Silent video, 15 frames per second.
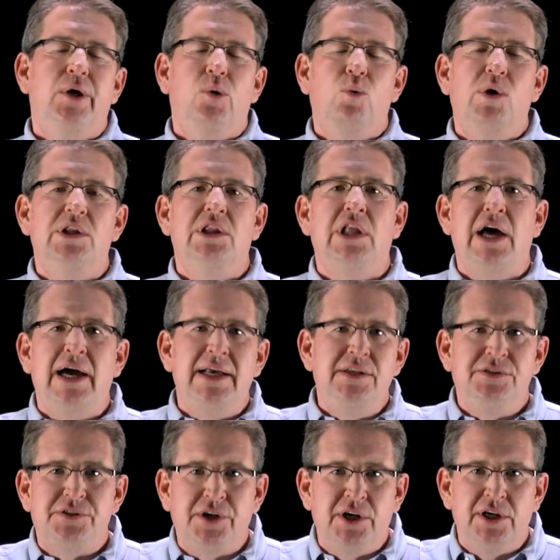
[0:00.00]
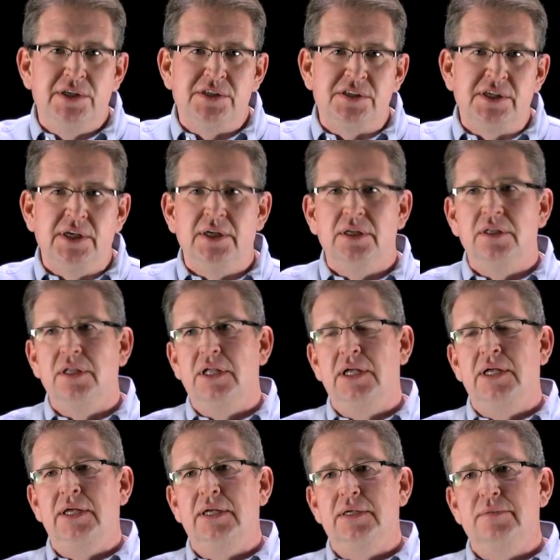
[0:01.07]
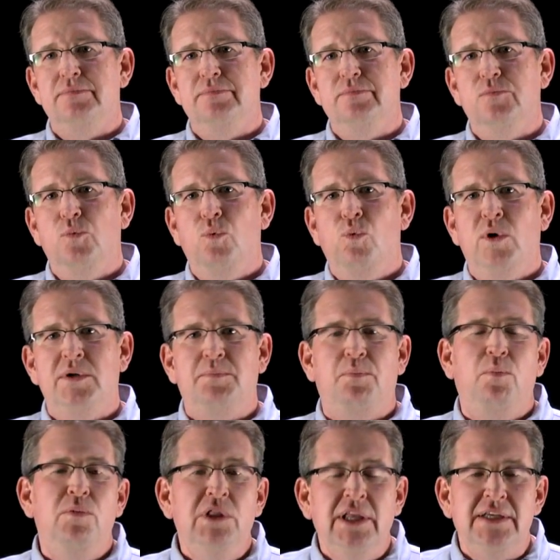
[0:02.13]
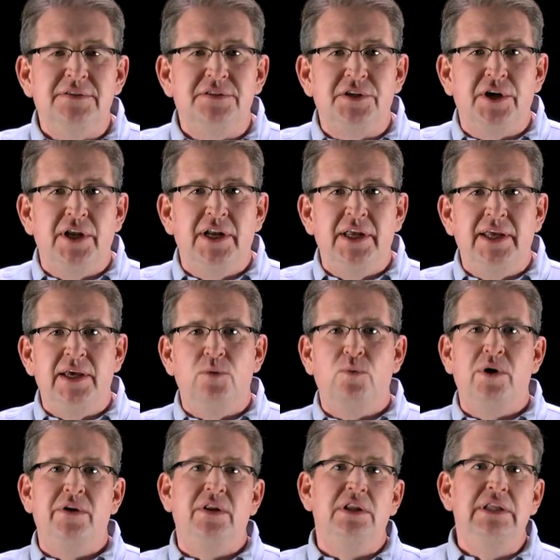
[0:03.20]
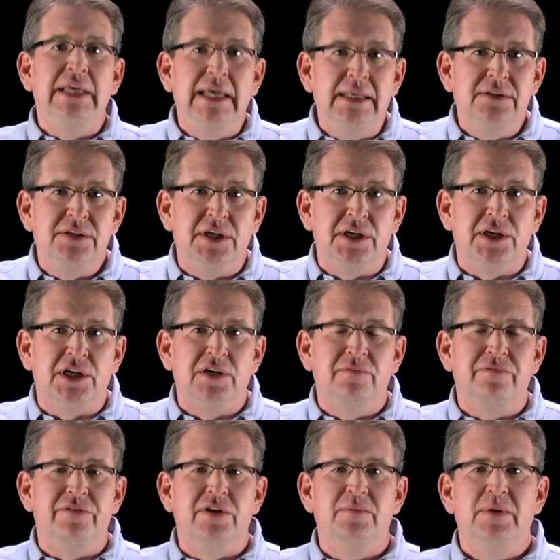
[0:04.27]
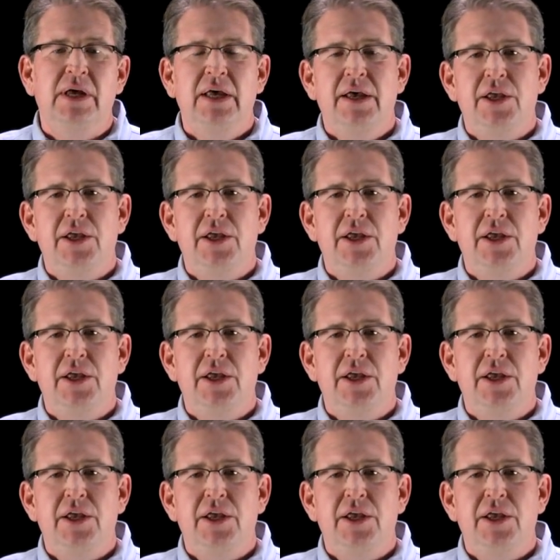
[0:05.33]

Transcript: what lines they're going to sell, what lists they're going to get, where the lead's going to come from.